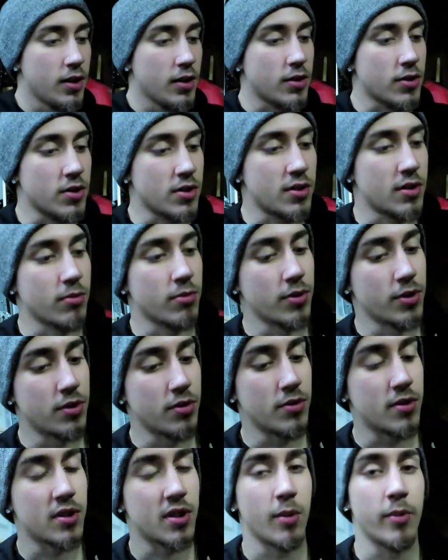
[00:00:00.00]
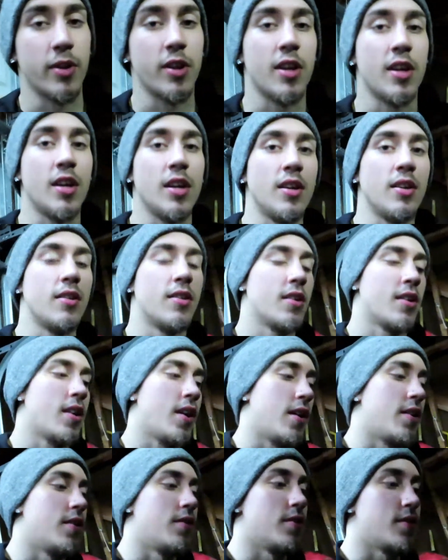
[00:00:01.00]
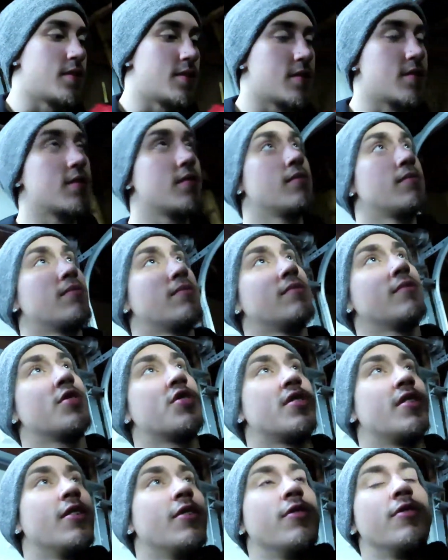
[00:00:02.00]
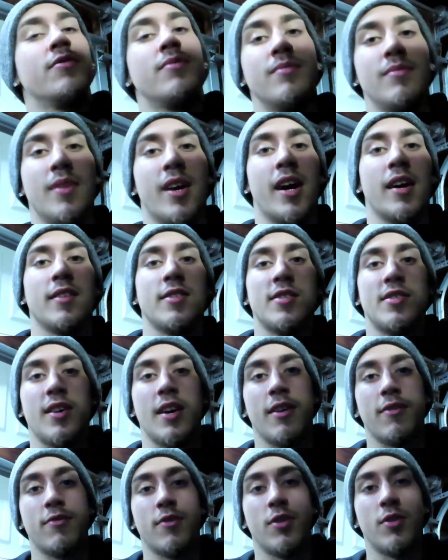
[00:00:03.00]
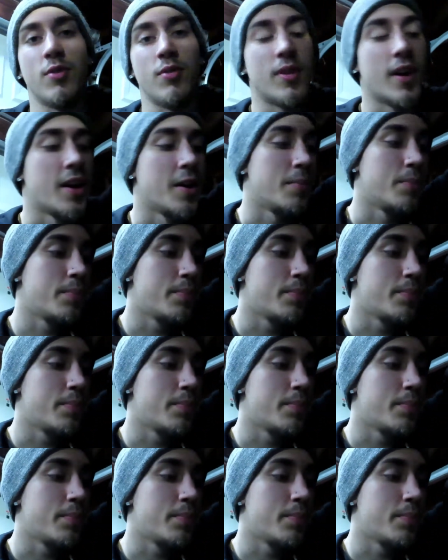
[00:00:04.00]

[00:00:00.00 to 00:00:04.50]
just to reduce some of the heat. I know it's still not safe to do that.